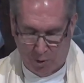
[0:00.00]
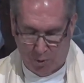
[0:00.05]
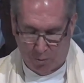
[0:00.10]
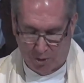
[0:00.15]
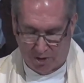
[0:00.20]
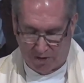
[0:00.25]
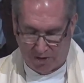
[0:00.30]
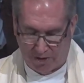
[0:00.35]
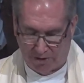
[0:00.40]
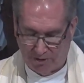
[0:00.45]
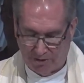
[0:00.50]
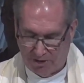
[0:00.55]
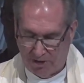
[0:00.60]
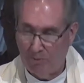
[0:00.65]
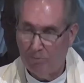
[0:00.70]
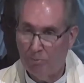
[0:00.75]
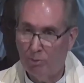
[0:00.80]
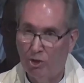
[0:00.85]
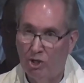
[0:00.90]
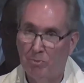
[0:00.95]
where the
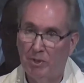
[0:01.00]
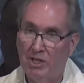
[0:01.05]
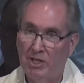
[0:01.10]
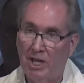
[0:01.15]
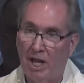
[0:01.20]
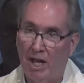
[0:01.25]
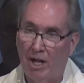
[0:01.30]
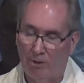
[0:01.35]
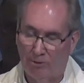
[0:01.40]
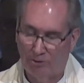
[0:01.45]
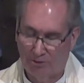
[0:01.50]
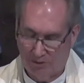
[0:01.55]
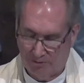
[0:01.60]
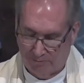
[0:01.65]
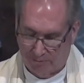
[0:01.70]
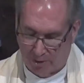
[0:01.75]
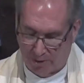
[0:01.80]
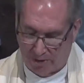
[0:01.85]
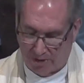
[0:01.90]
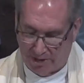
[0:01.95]
sheep would have been housed
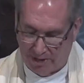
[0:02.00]
for the